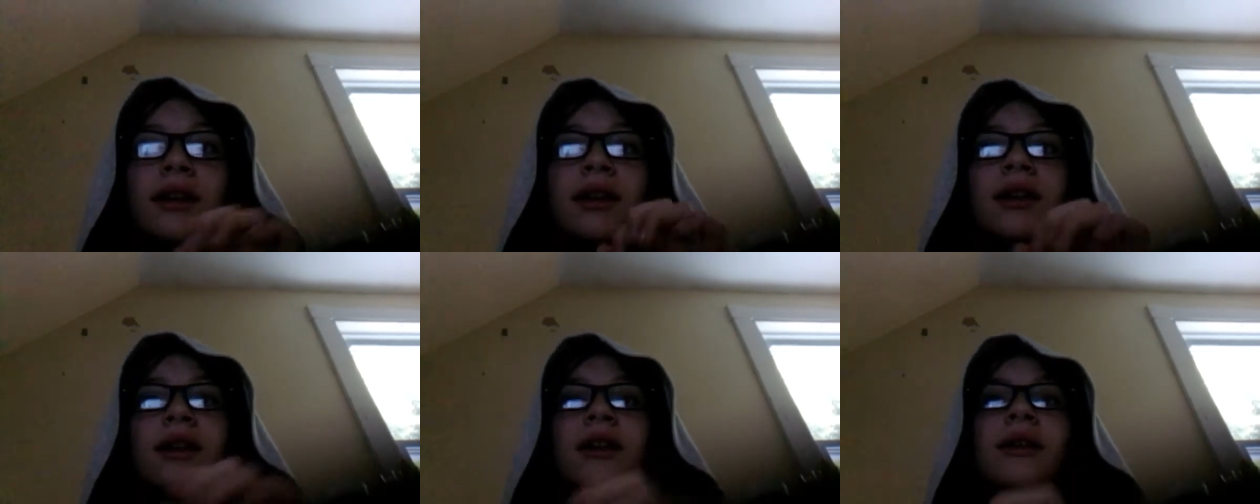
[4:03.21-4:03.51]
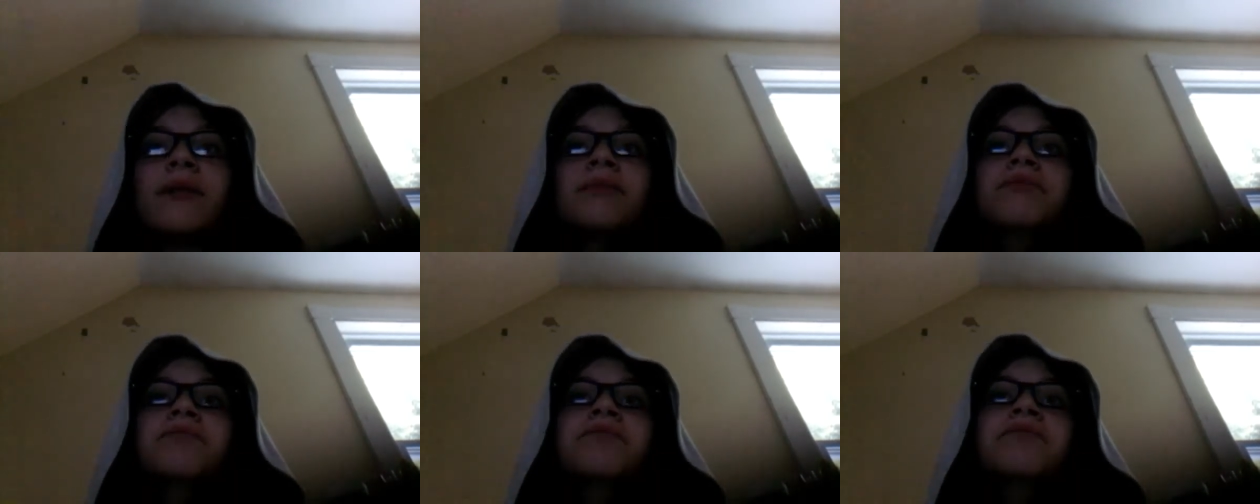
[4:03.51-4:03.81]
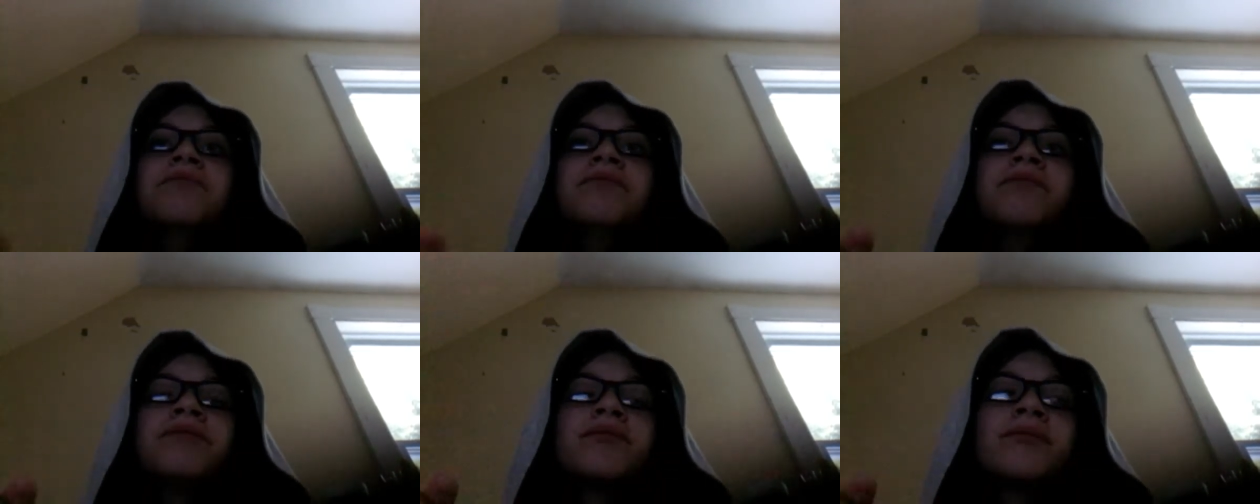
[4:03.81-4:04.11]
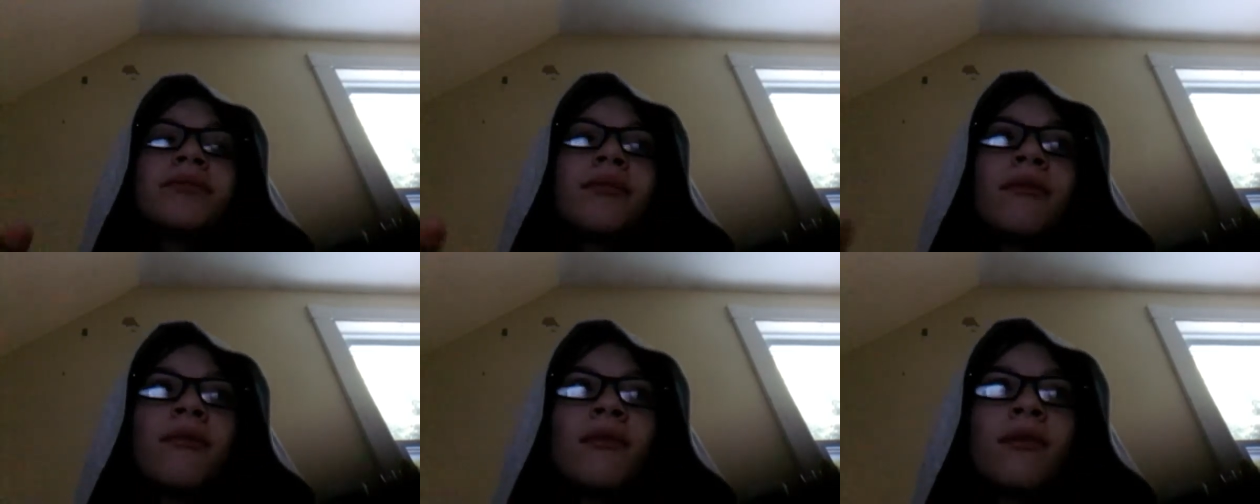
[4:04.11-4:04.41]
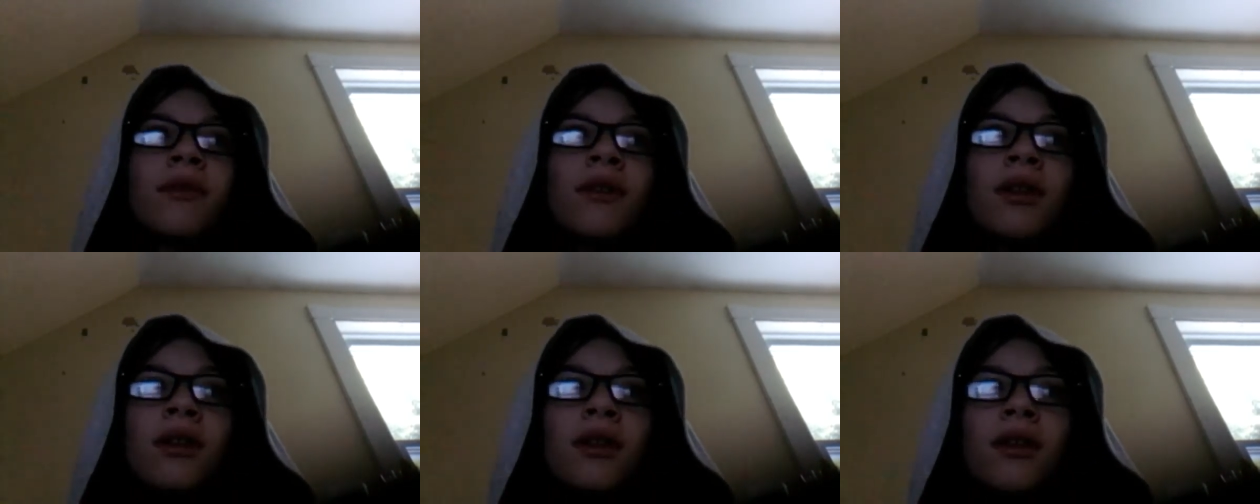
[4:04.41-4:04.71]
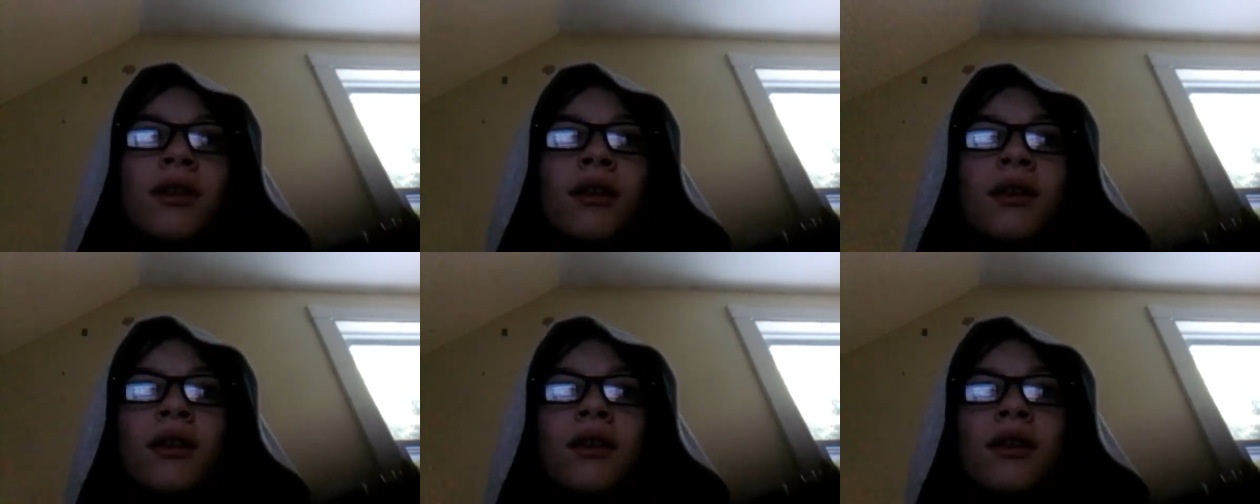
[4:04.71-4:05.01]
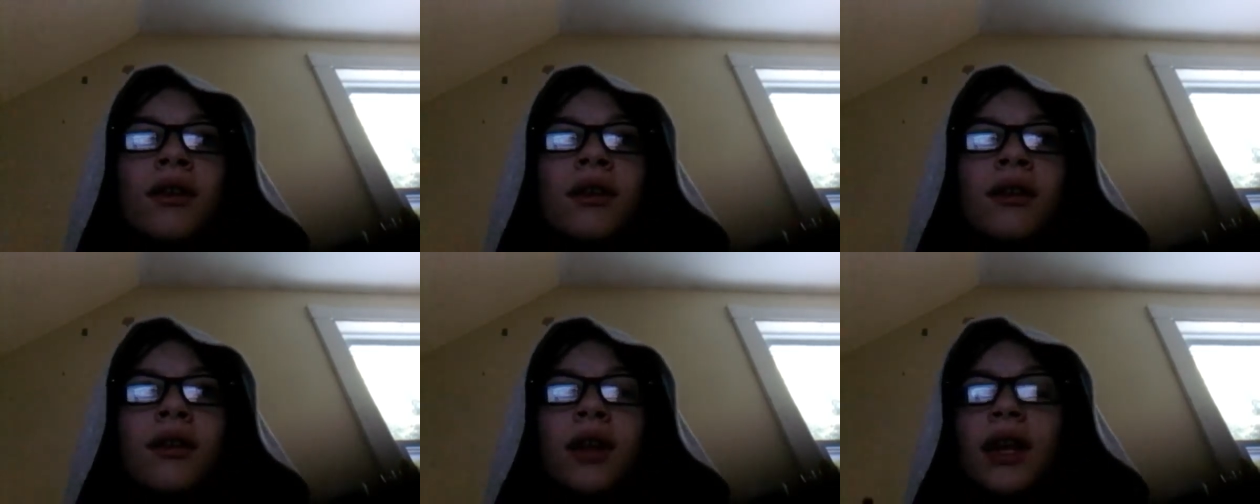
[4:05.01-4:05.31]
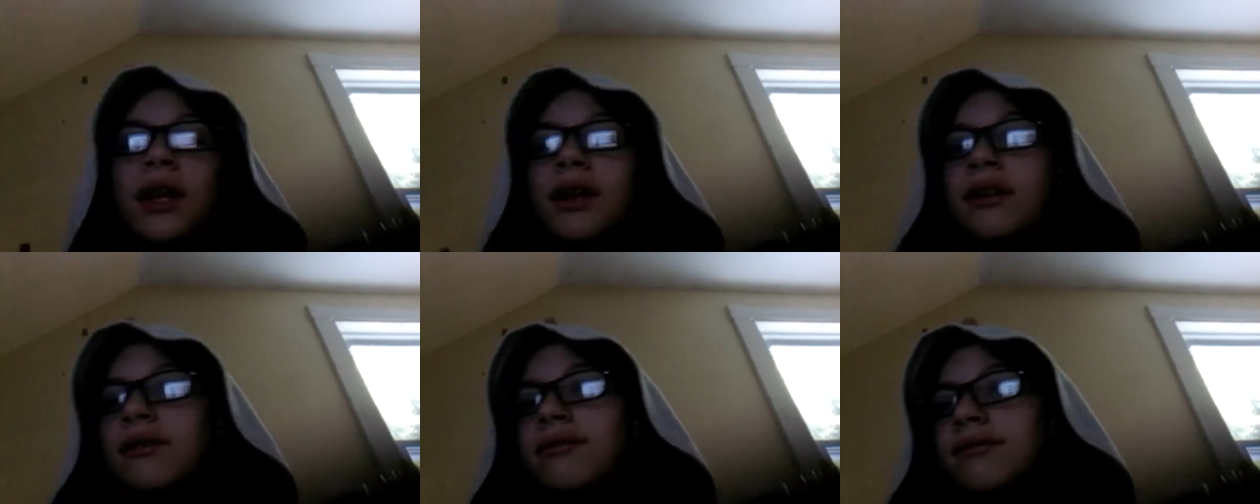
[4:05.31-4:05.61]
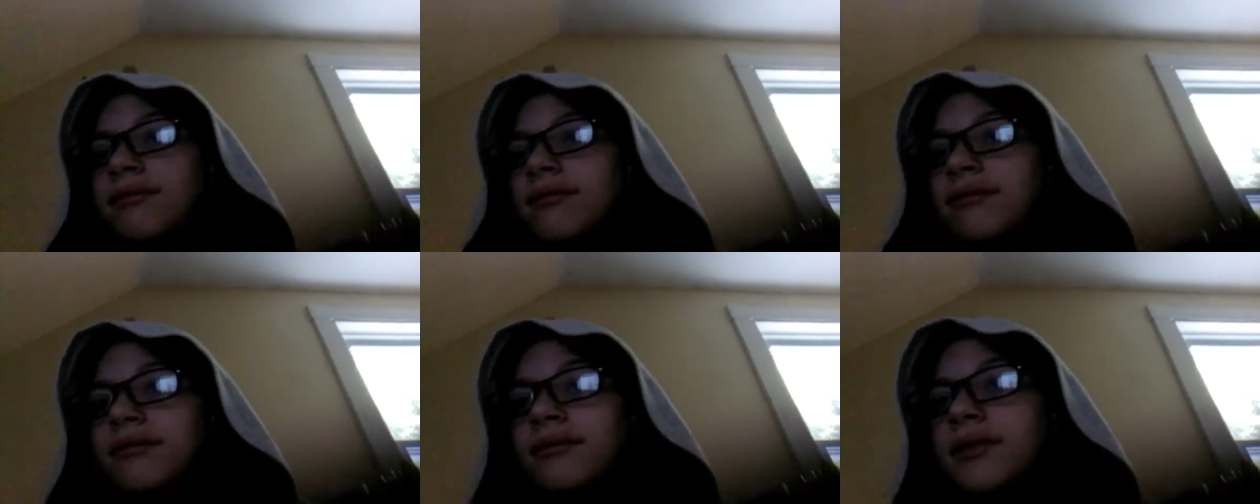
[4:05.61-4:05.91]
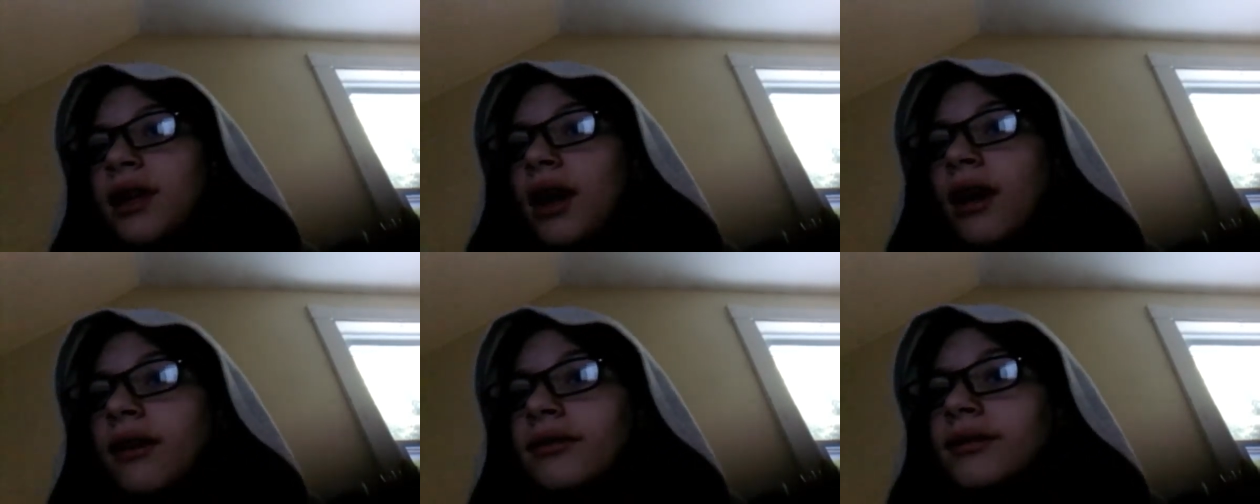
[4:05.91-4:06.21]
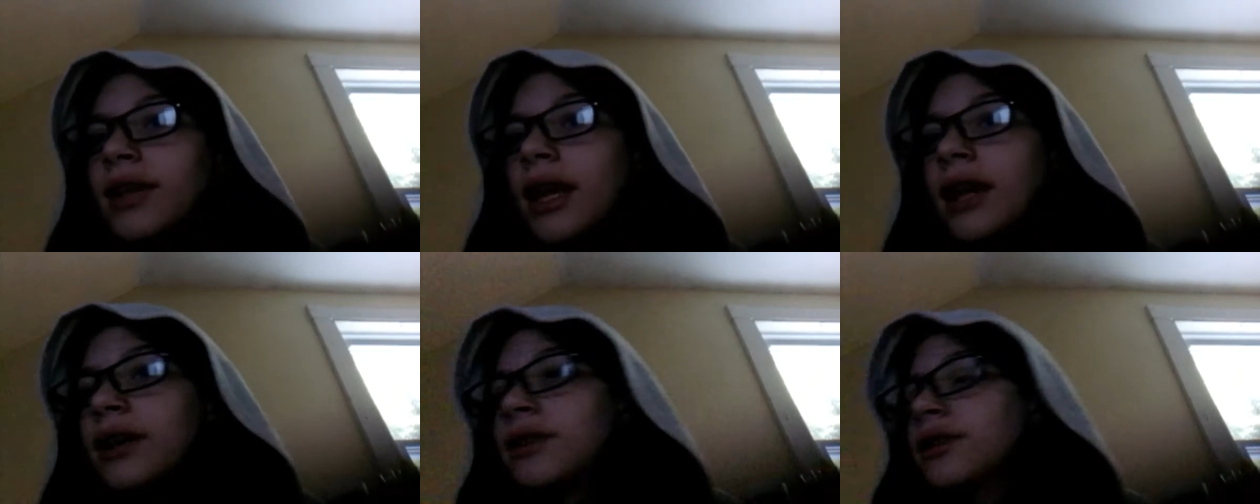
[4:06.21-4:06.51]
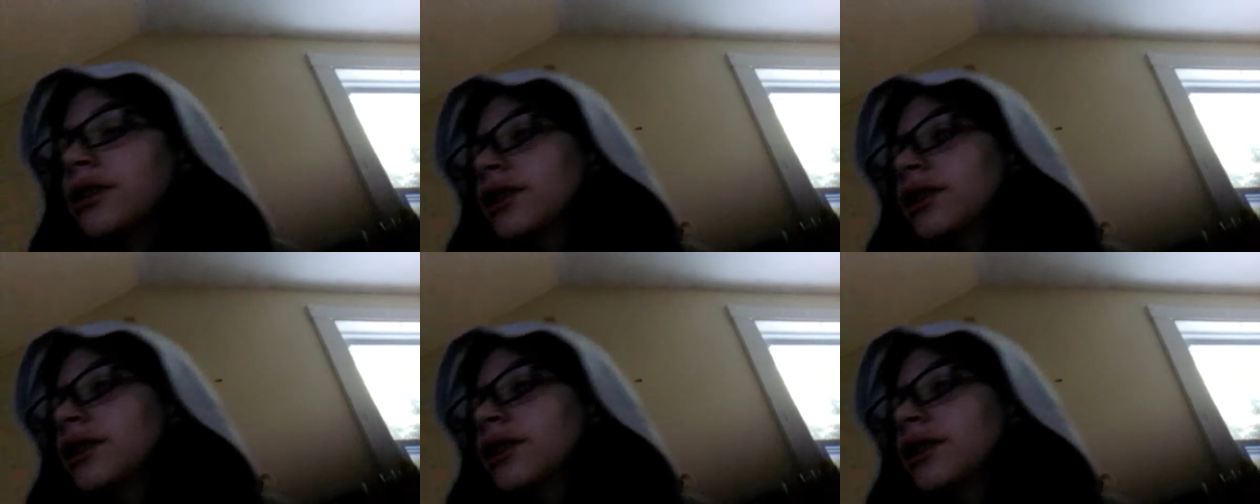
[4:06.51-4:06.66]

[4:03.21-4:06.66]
um, like not that